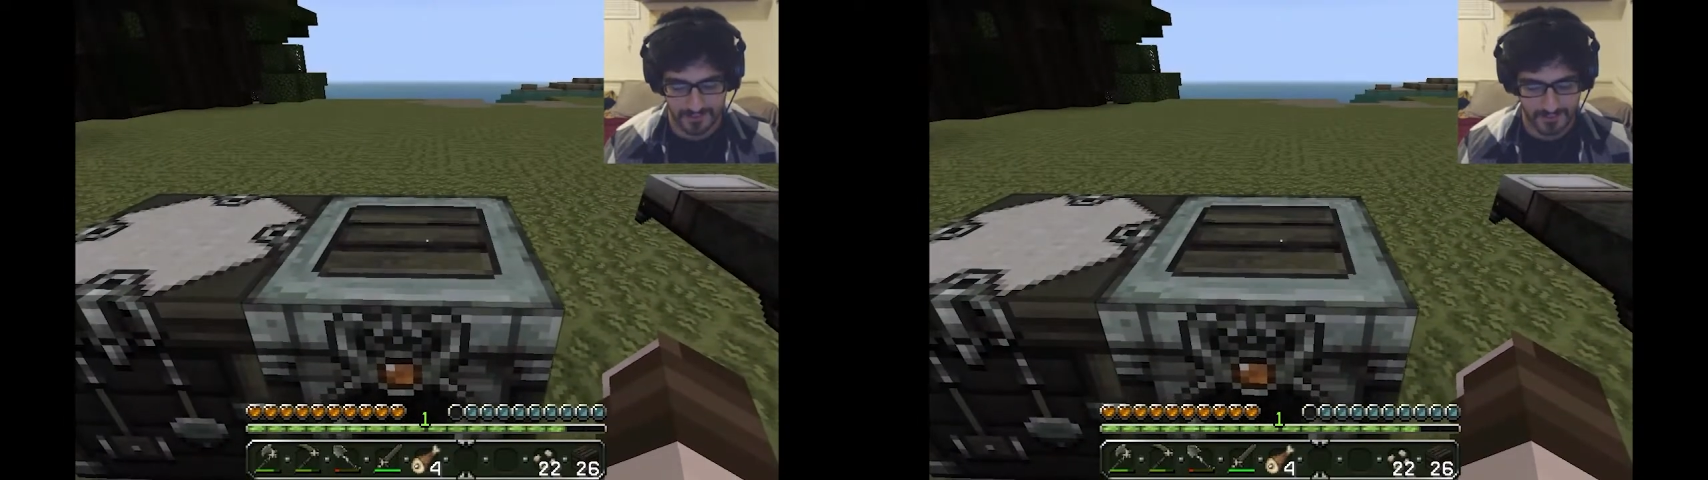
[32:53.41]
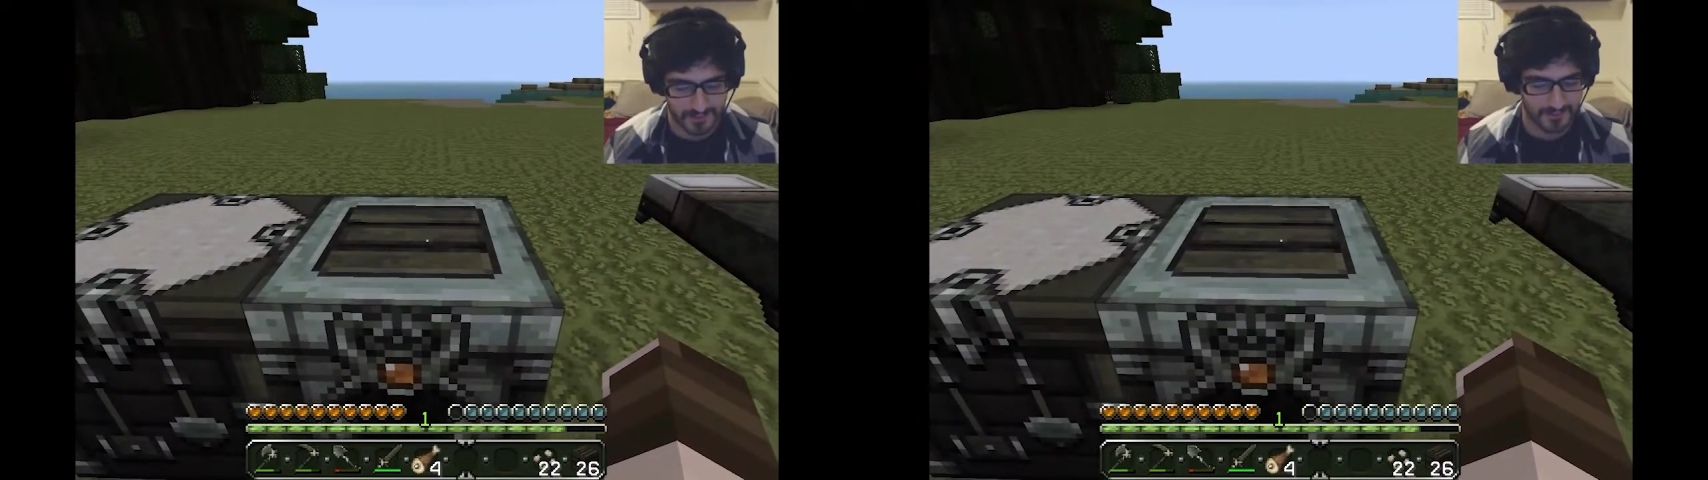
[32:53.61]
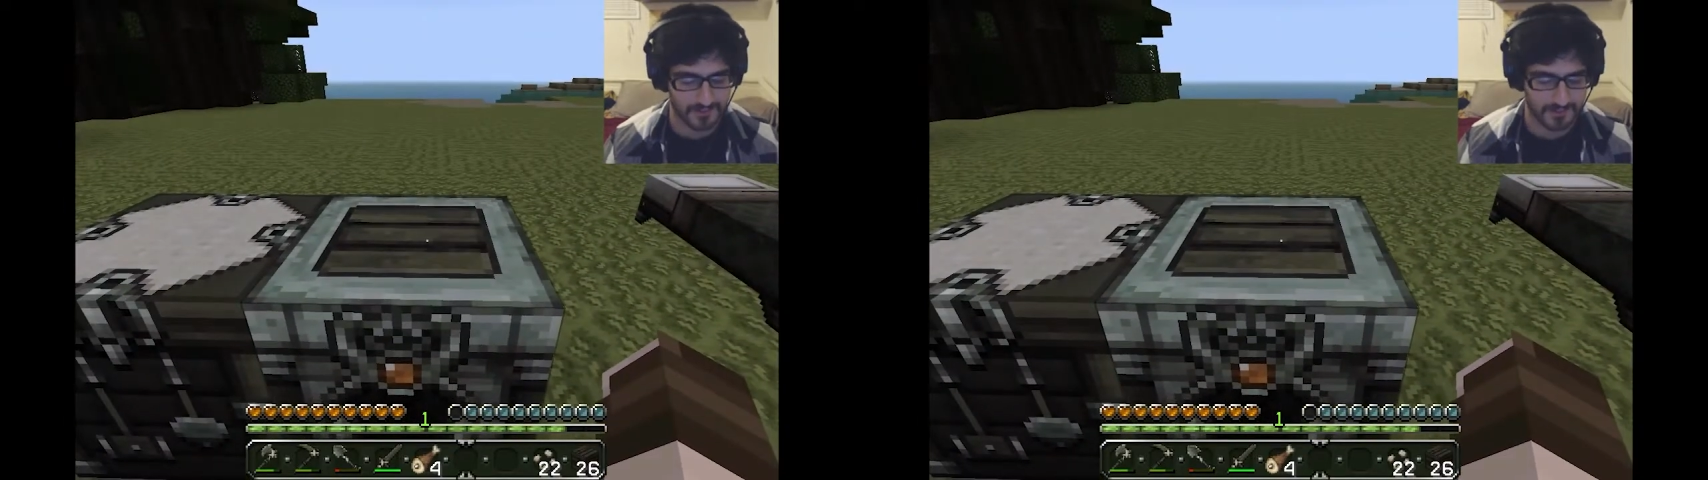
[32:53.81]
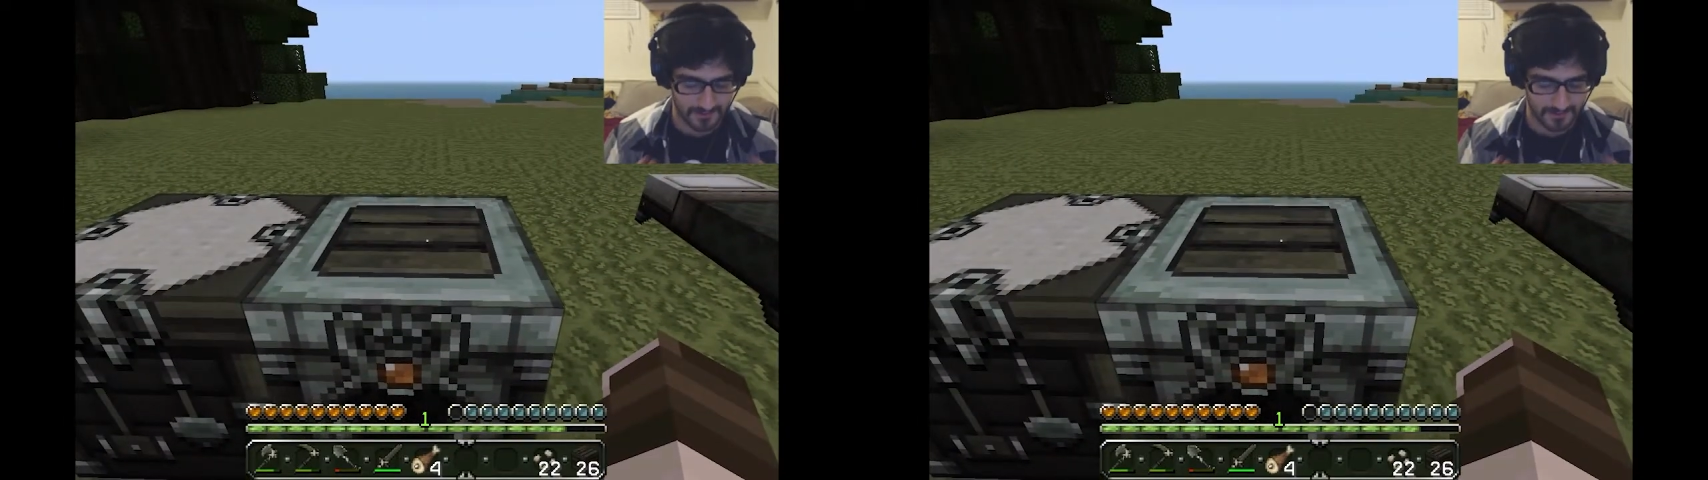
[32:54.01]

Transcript: at this.